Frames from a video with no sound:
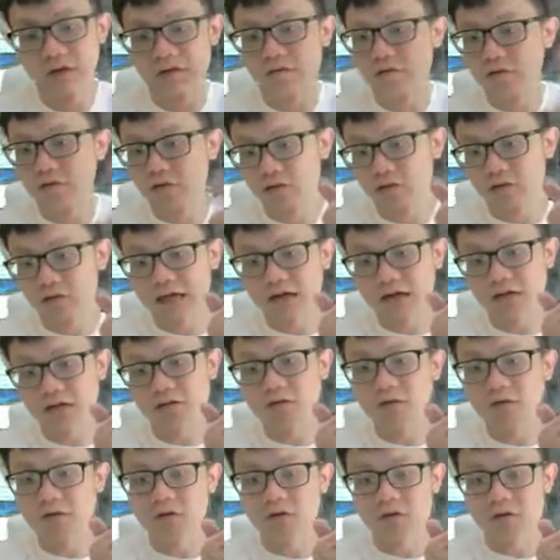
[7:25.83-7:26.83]
it fall
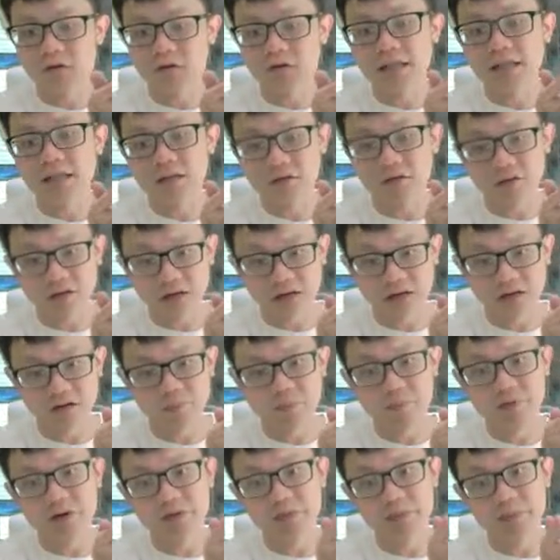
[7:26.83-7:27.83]
down, then you
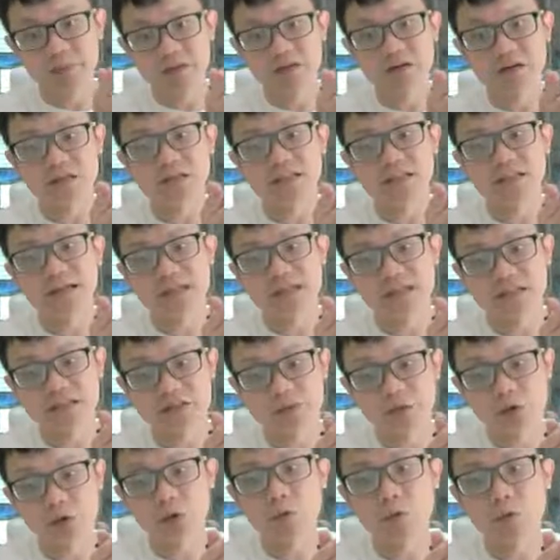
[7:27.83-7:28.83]
cannot breathe because there is
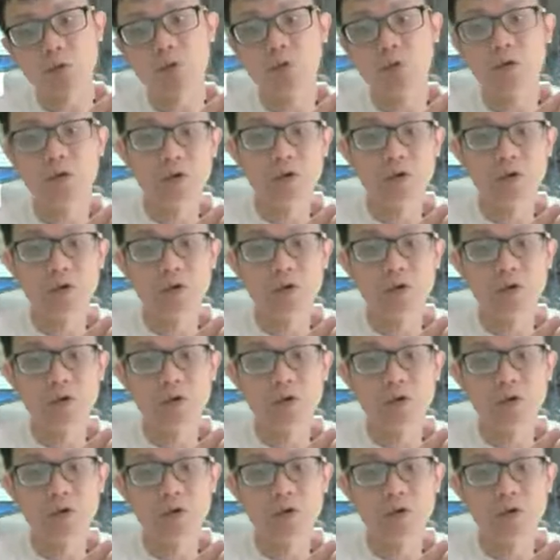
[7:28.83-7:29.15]
no